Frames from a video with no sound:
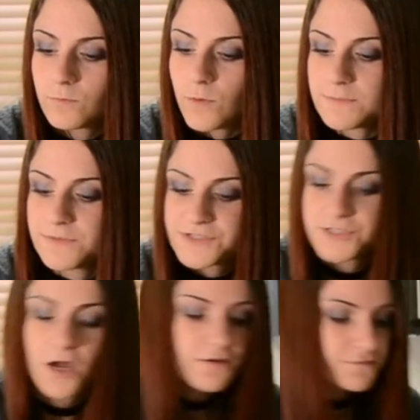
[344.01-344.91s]
wipe this
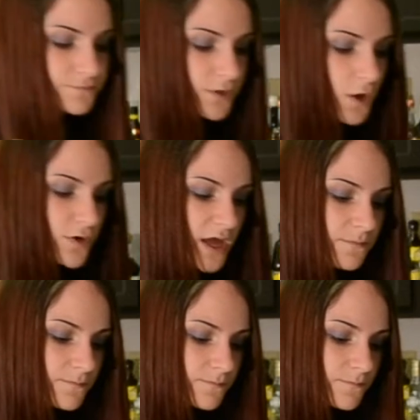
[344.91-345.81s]
off.
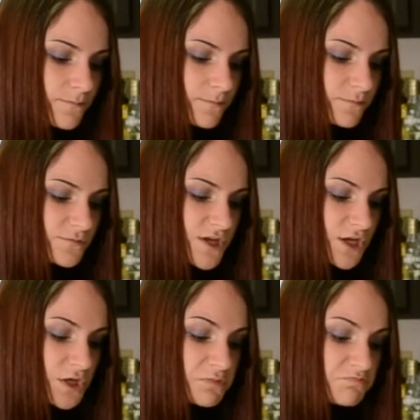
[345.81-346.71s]
Okay,
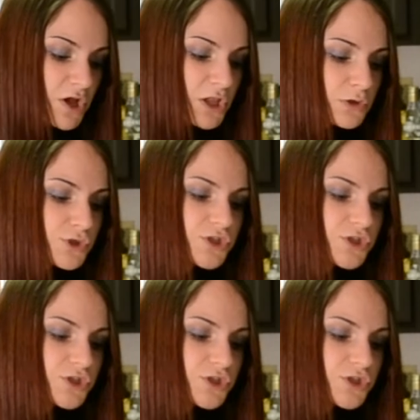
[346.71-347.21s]
take a little